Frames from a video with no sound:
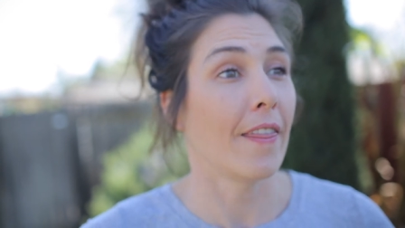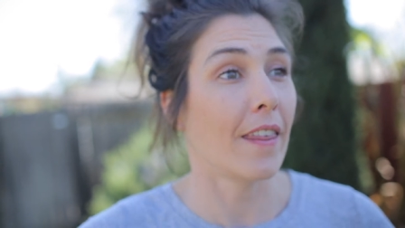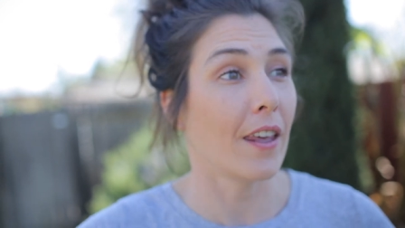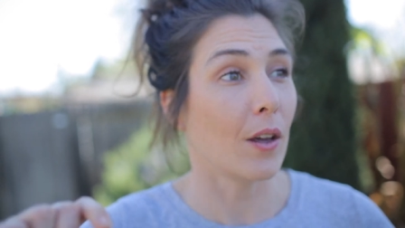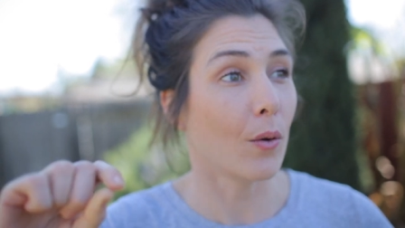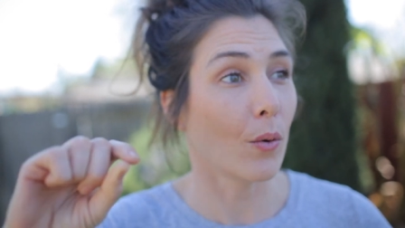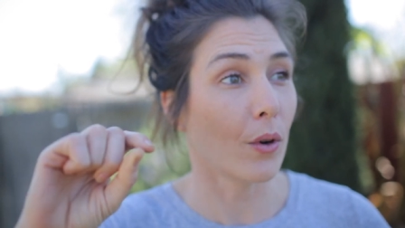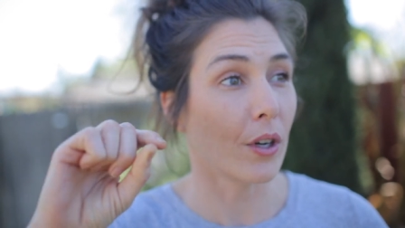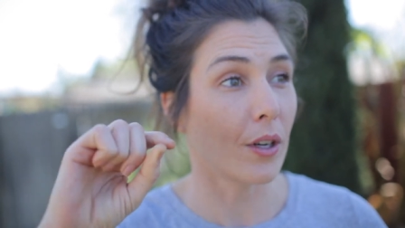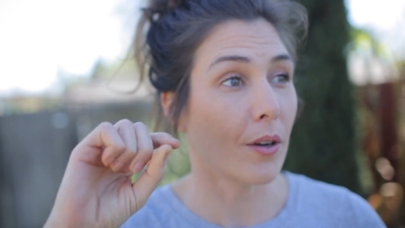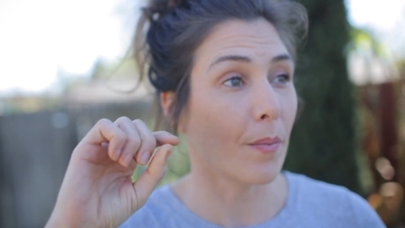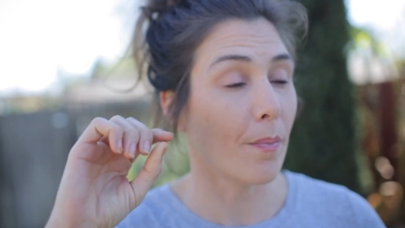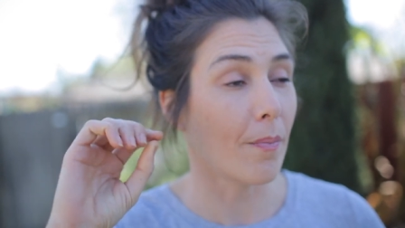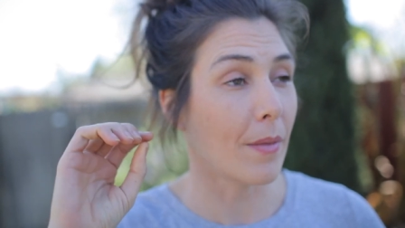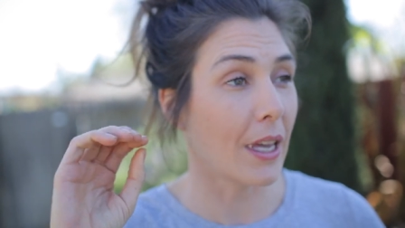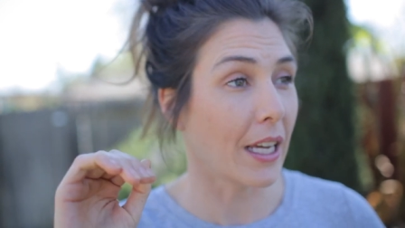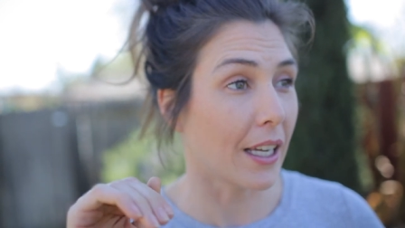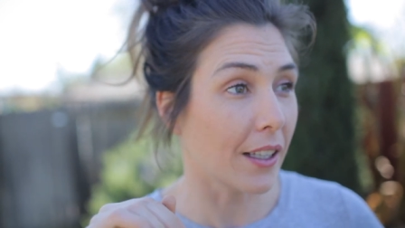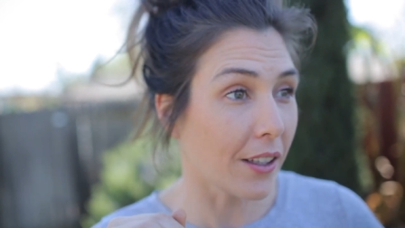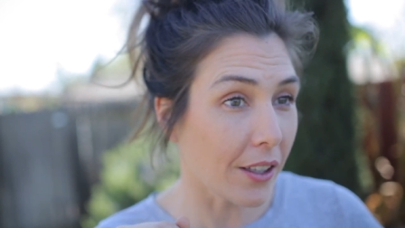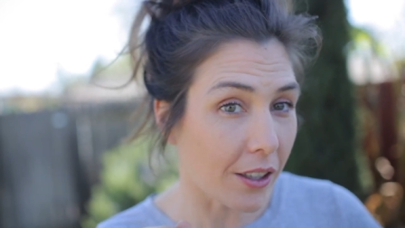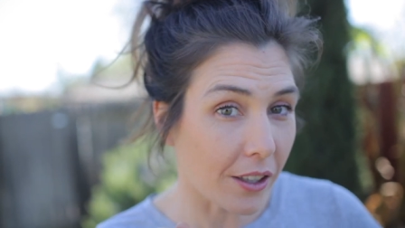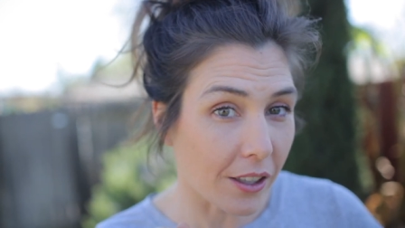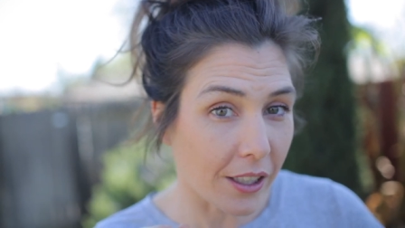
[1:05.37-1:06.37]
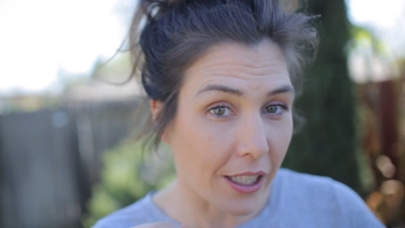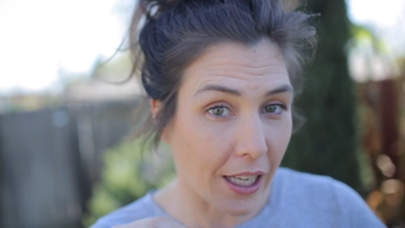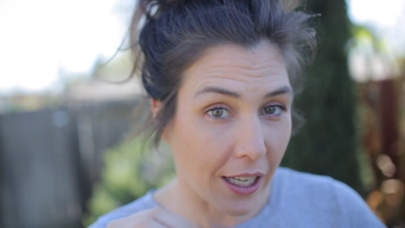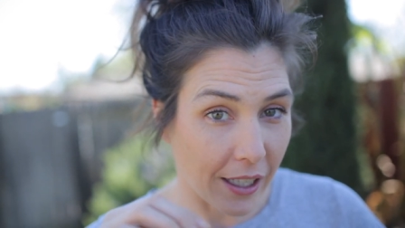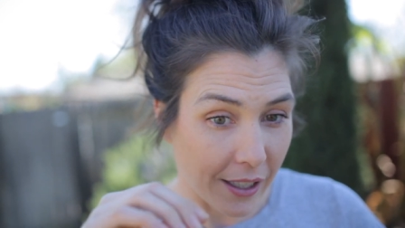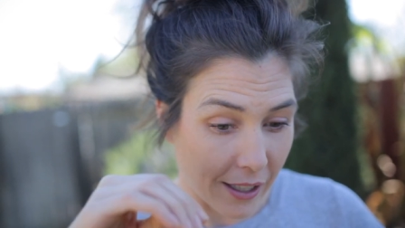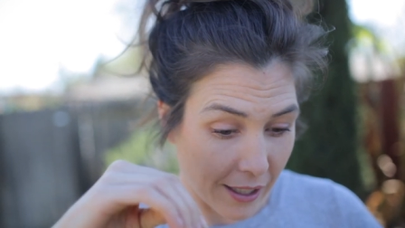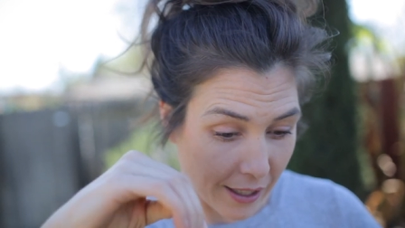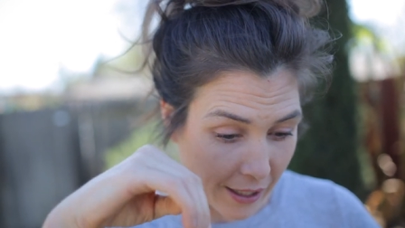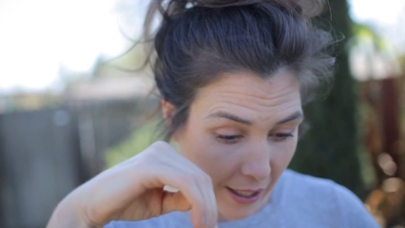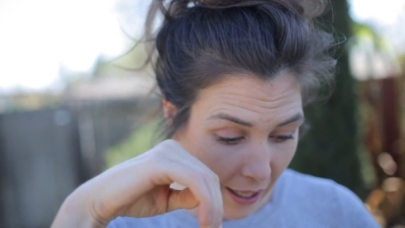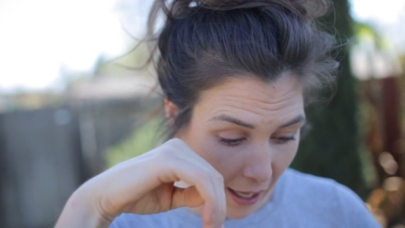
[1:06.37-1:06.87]
They would make a little
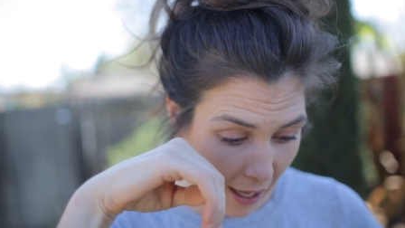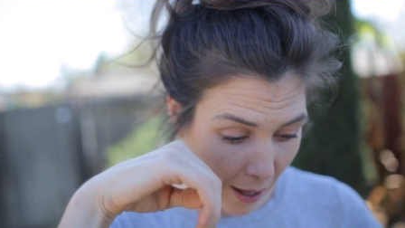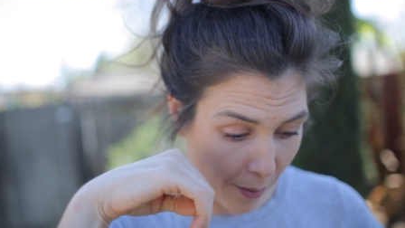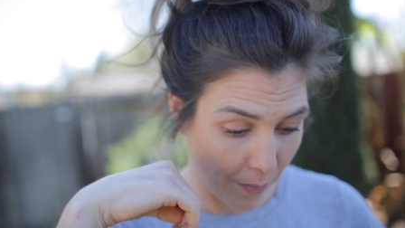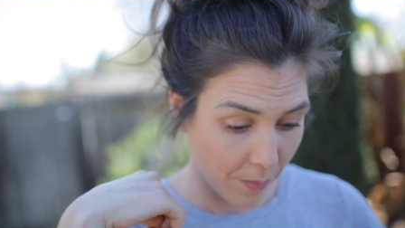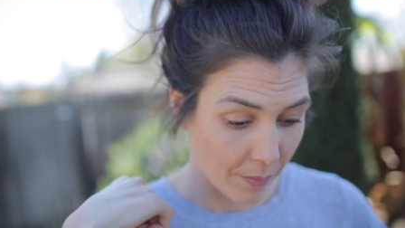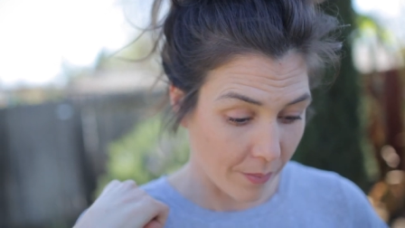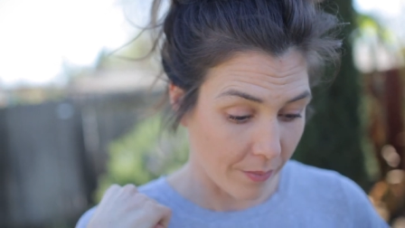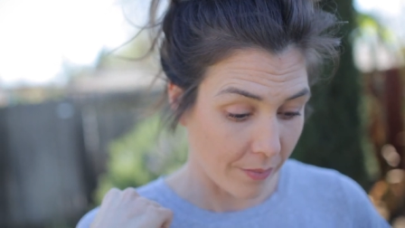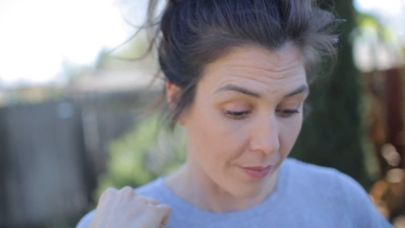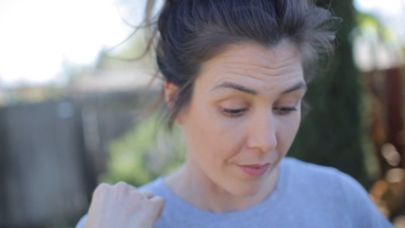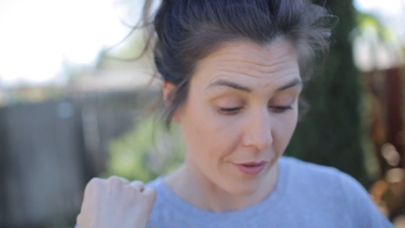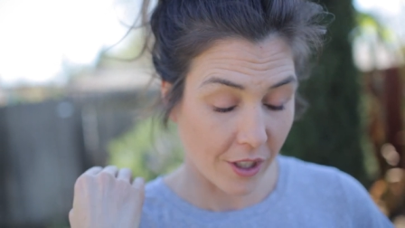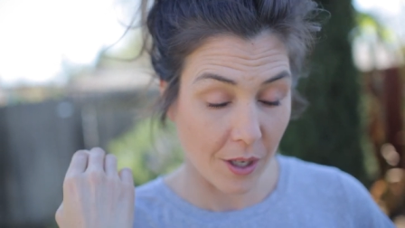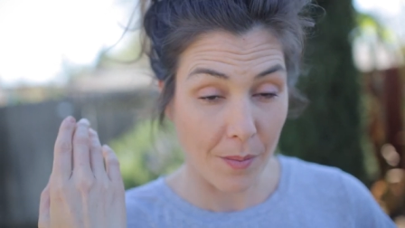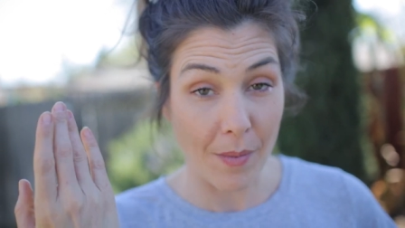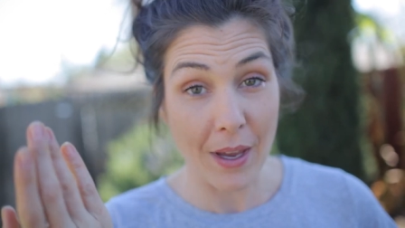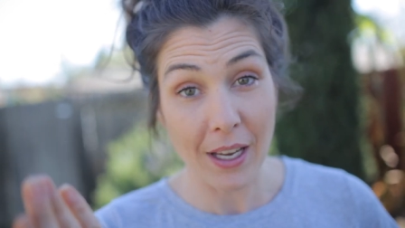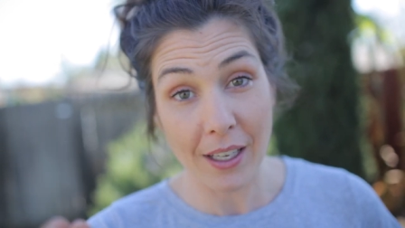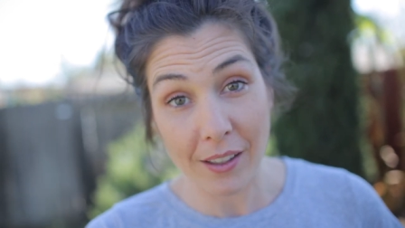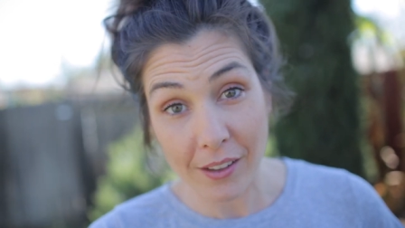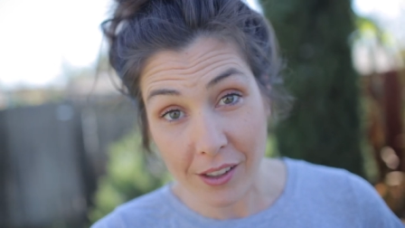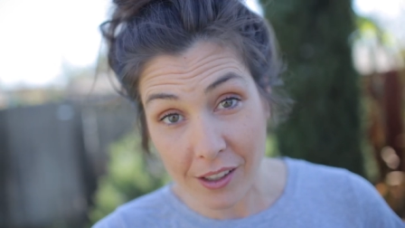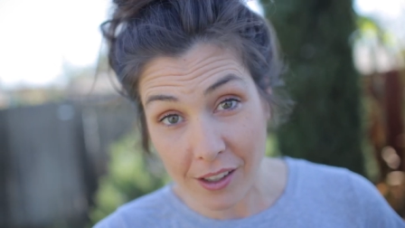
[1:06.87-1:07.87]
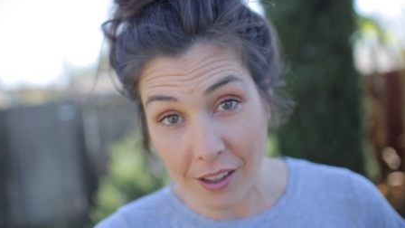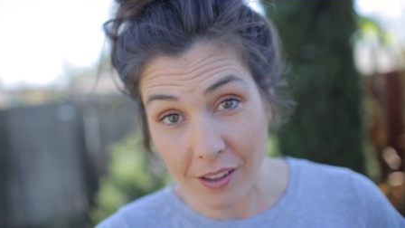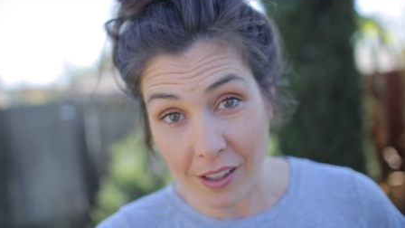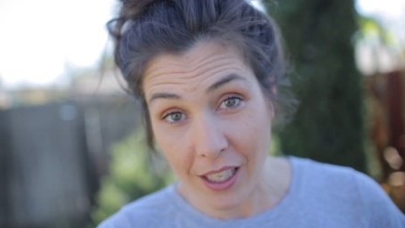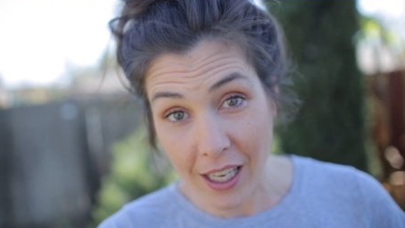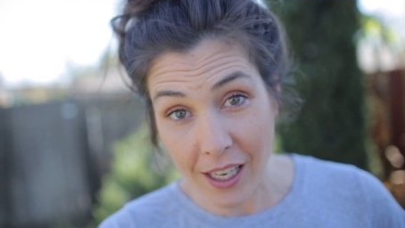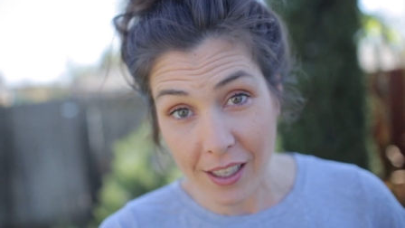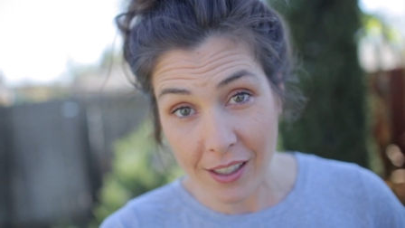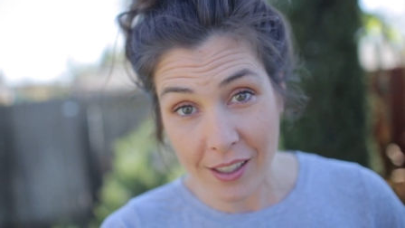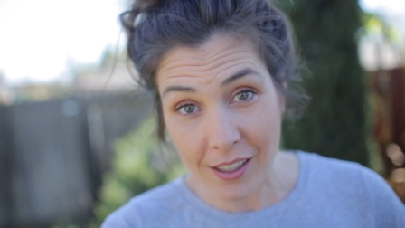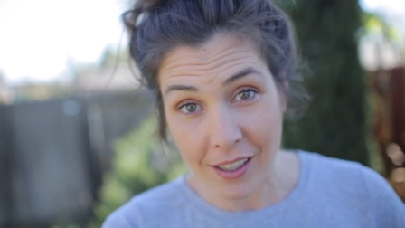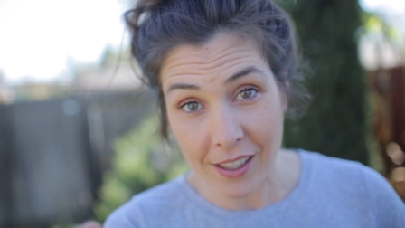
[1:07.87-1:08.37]
nest, and to make a little
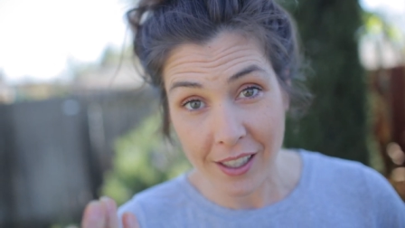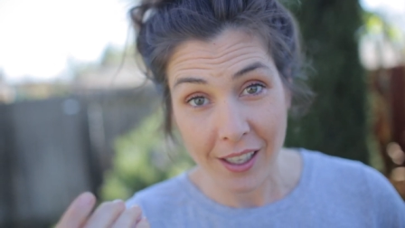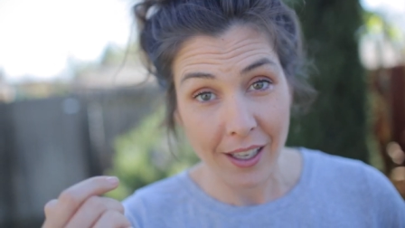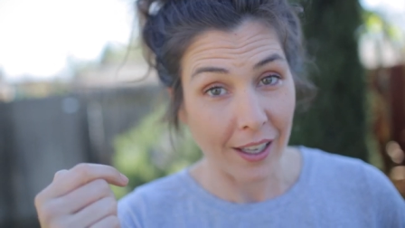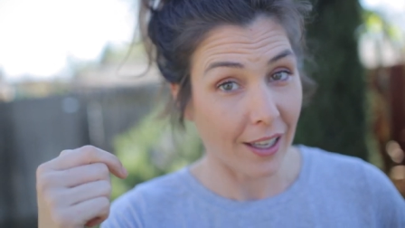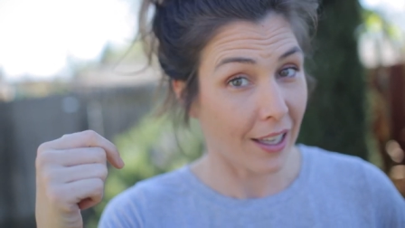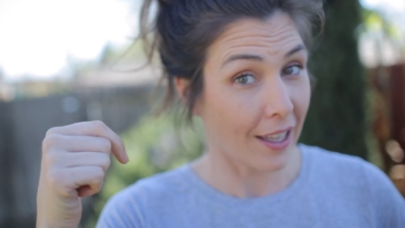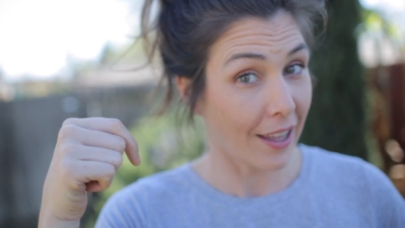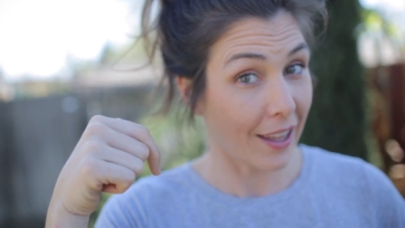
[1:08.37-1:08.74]
nest,